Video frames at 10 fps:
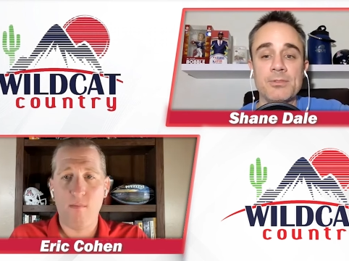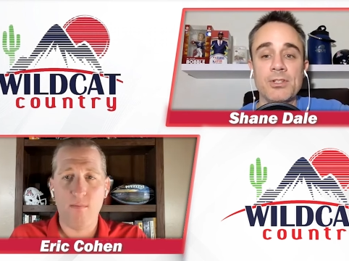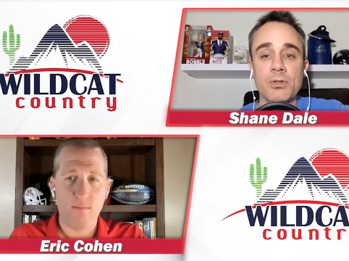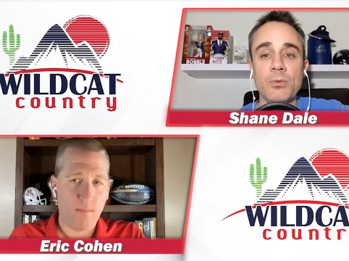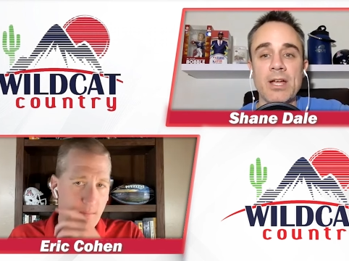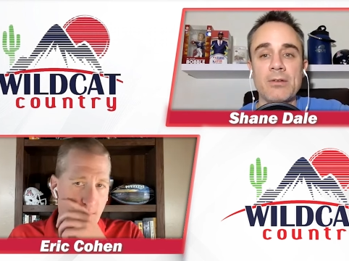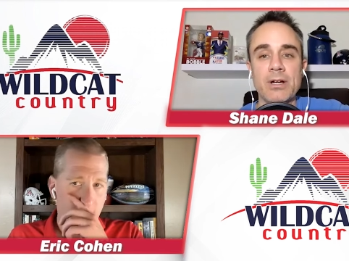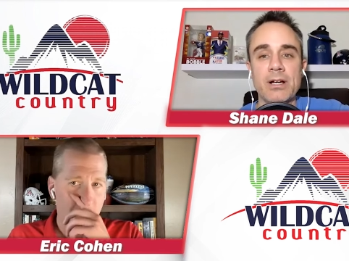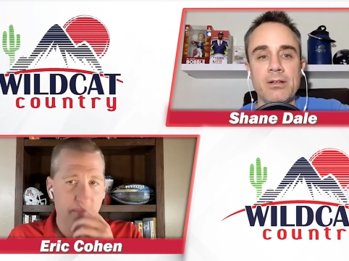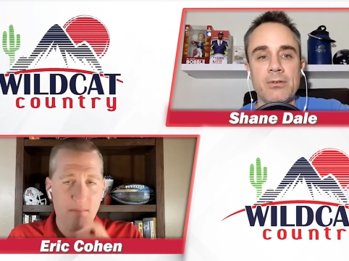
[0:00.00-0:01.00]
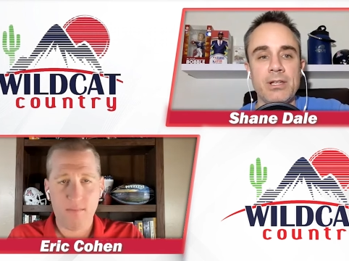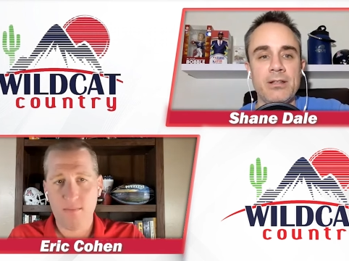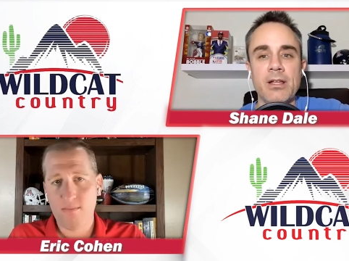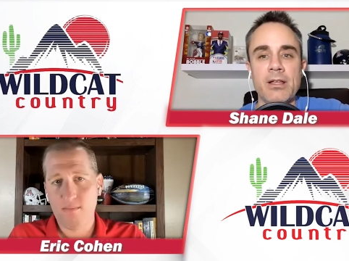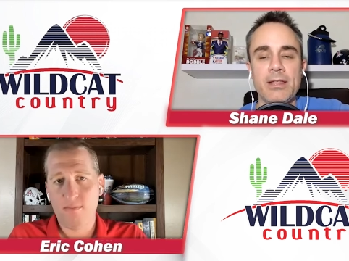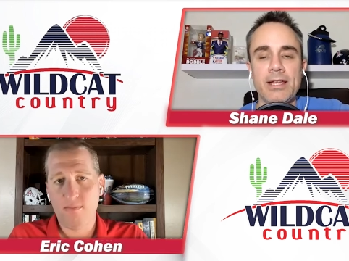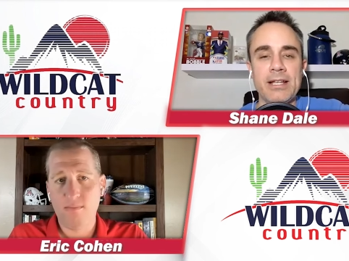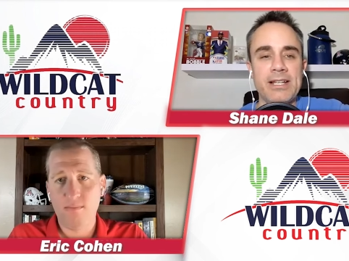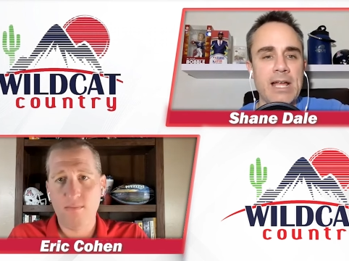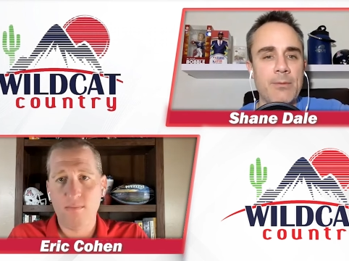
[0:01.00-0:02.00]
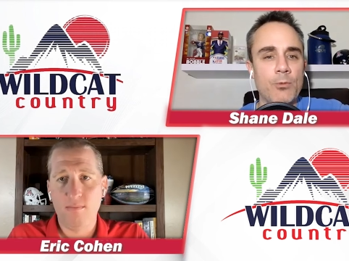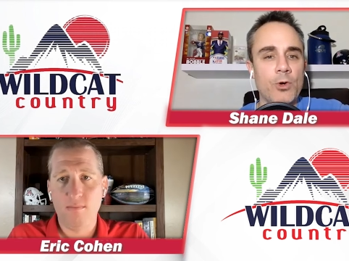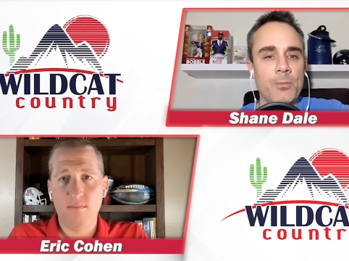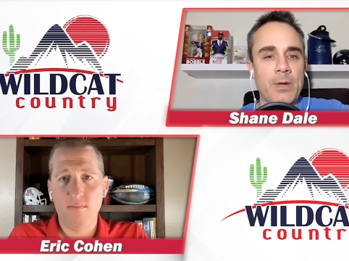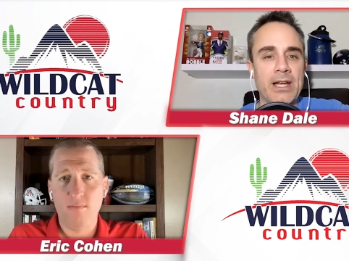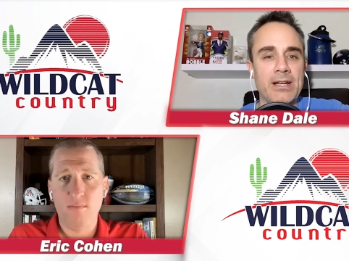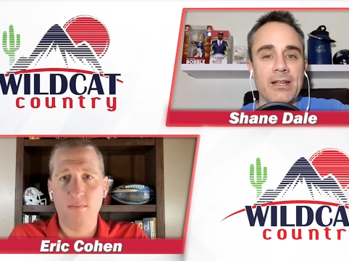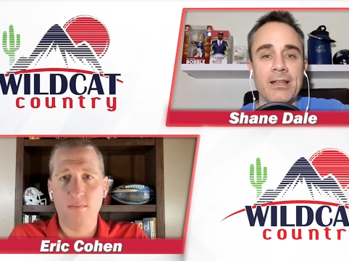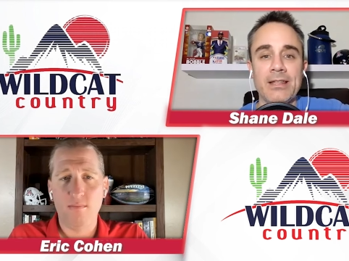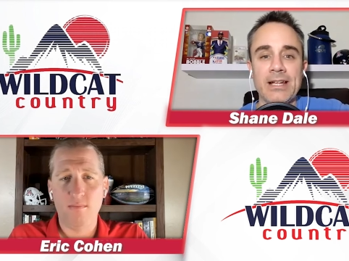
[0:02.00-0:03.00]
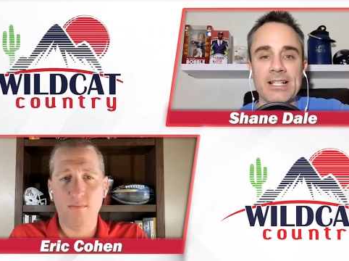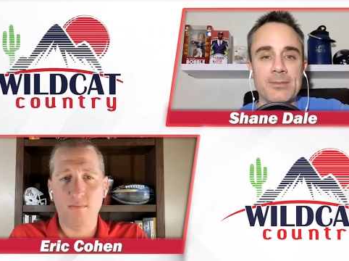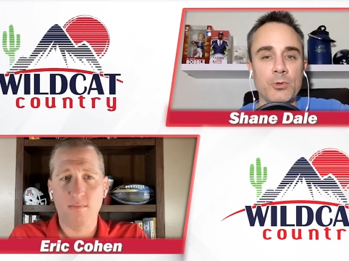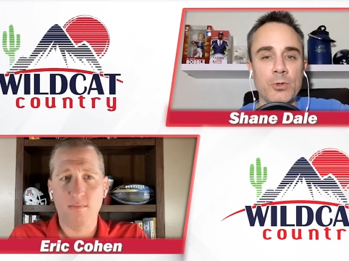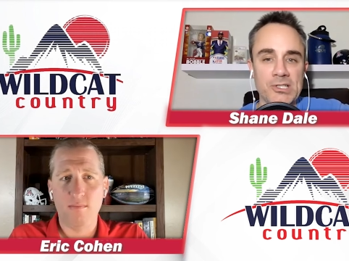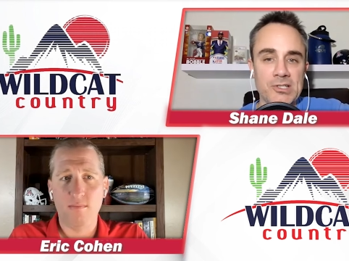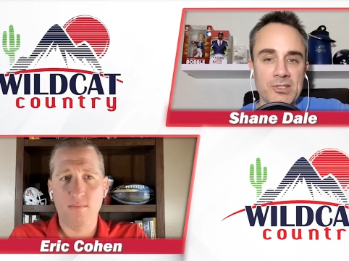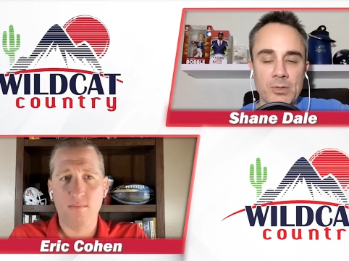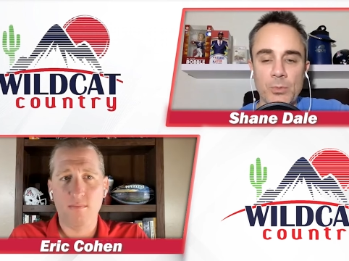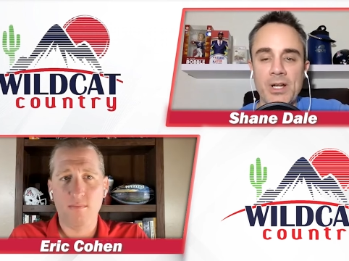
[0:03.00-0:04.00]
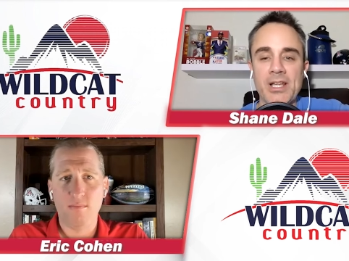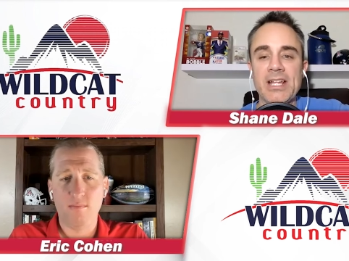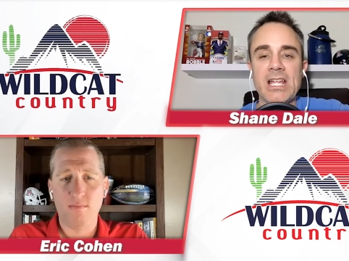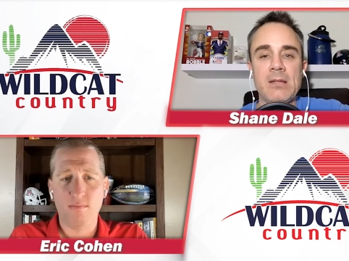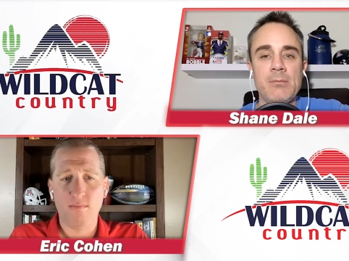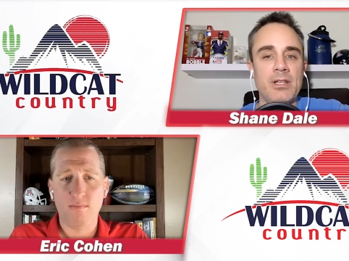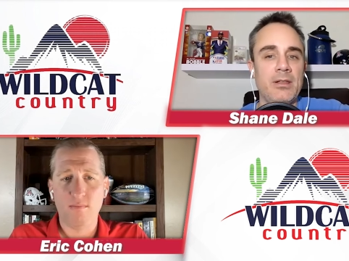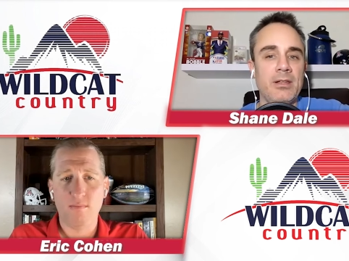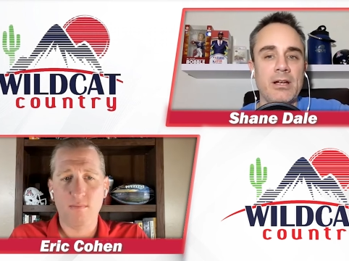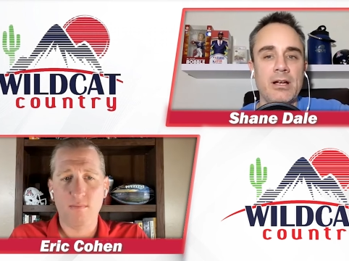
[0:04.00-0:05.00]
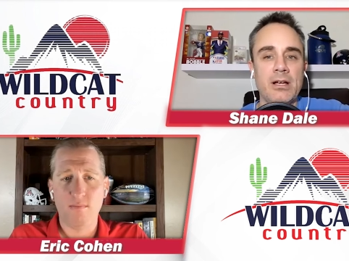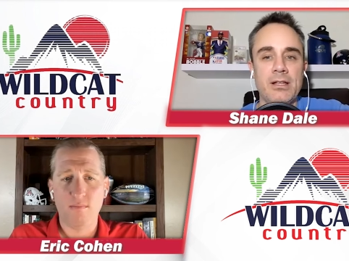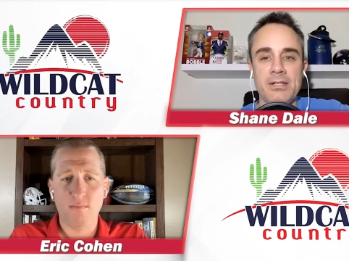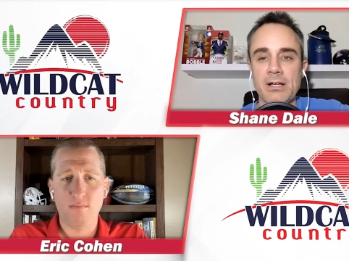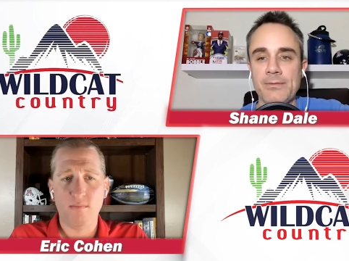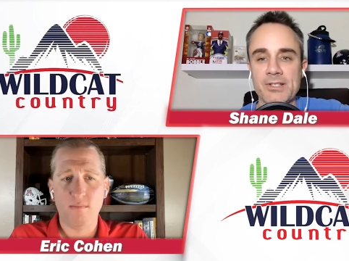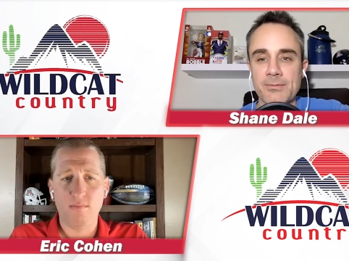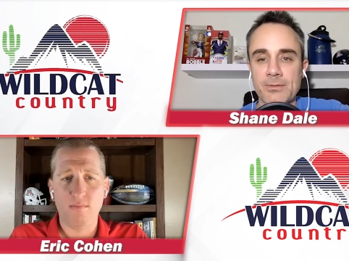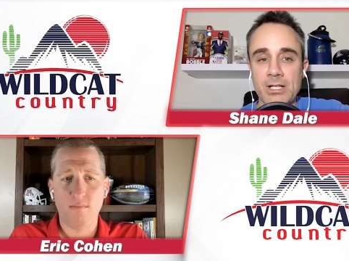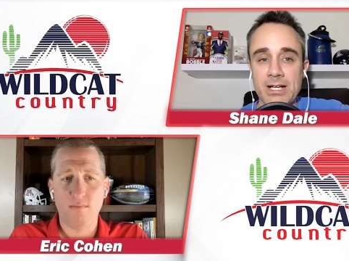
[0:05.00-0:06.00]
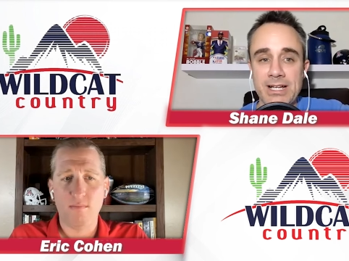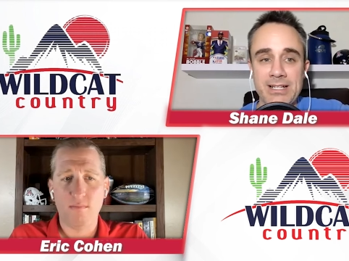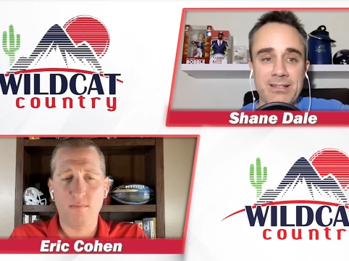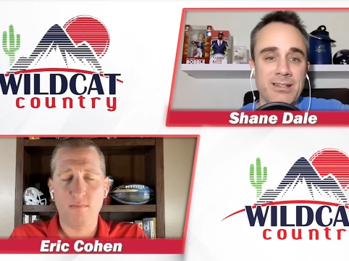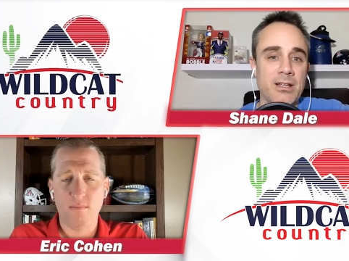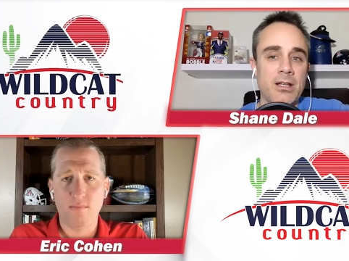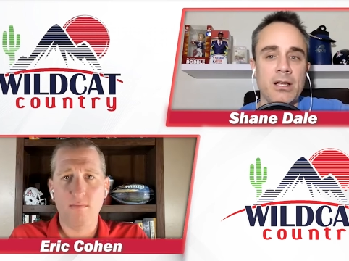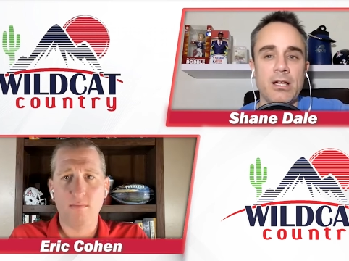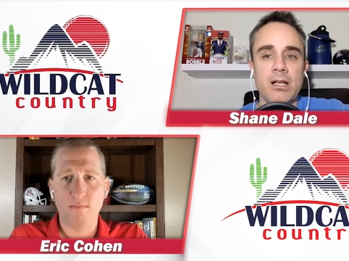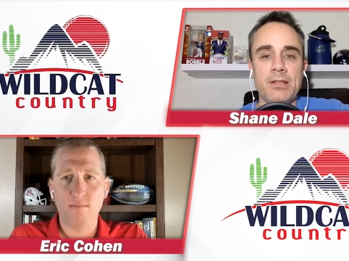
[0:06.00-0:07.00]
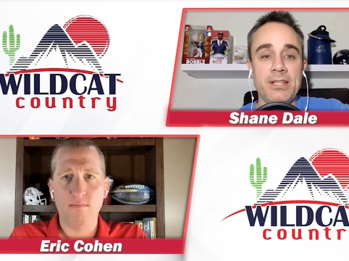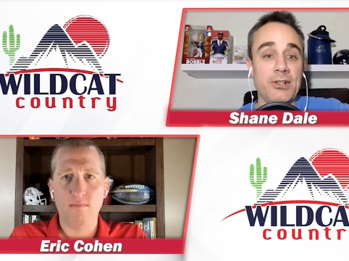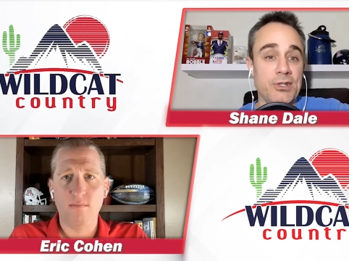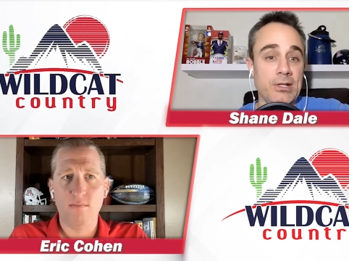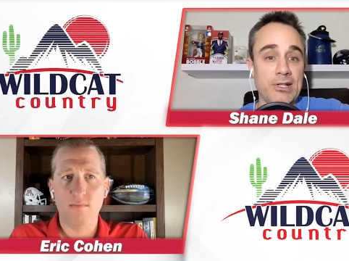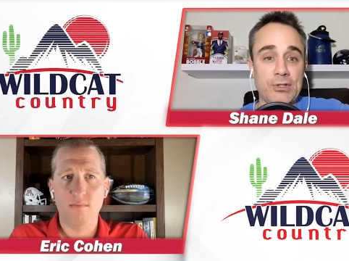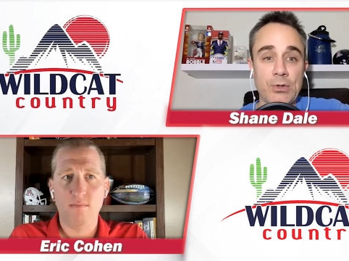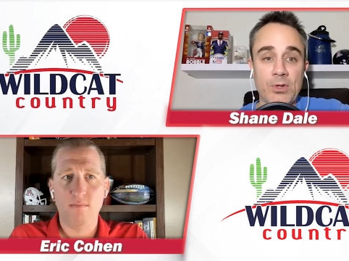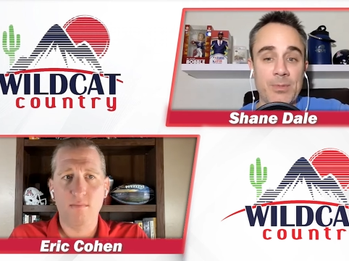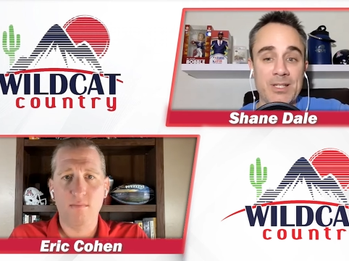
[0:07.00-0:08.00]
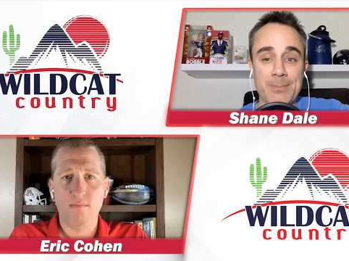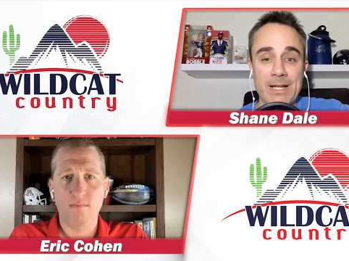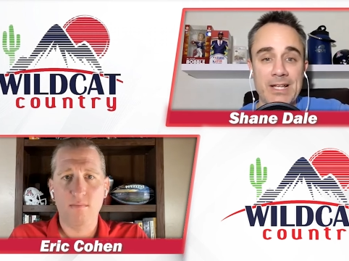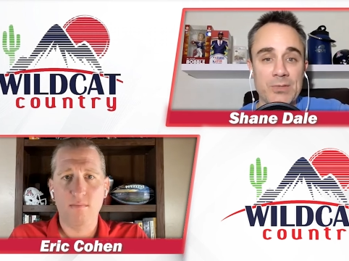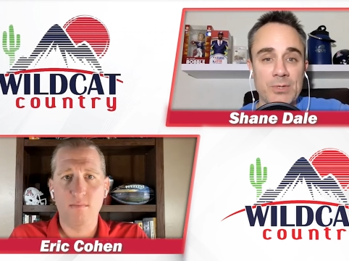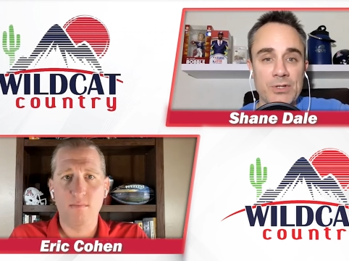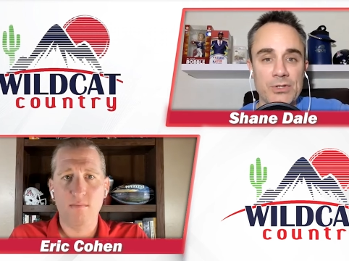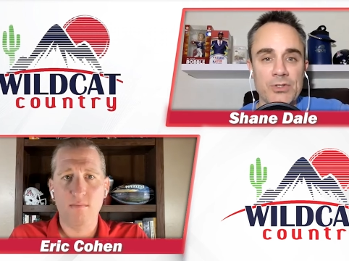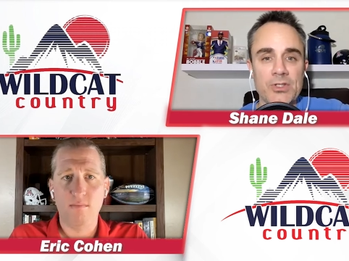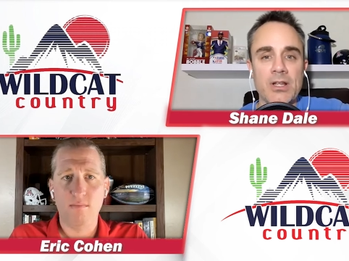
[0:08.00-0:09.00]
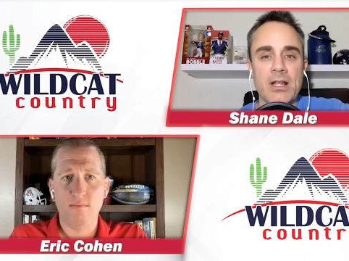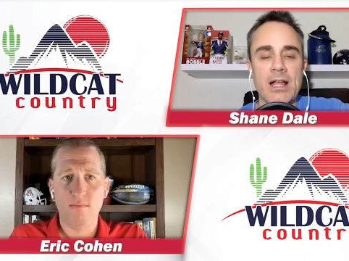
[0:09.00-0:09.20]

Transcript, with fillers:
Speaker 1: them to do that, right? You know, they they get Cam Ward back. They got some questions in their running game and on the offensive line. Uh, they also lost two of their best pass rushers.